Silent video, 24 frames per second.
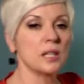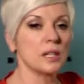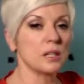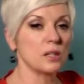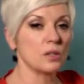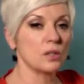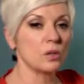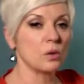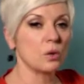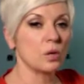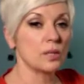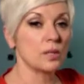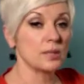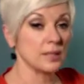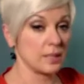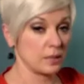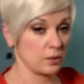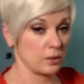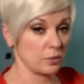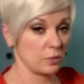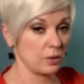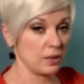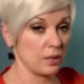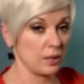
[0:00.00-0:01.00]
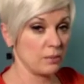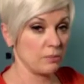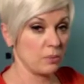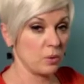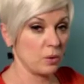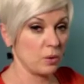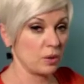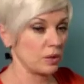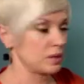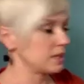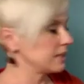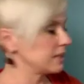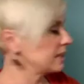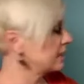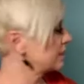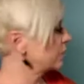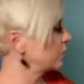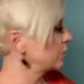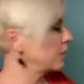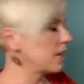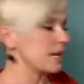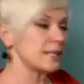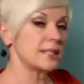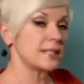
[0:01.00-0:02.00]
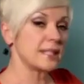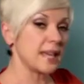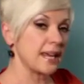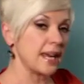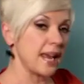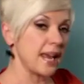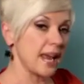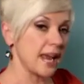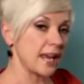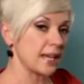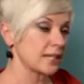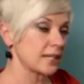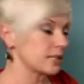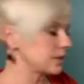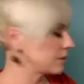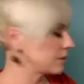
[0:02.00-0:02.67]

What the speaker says: of the chorus. That's really important. It creates that angst,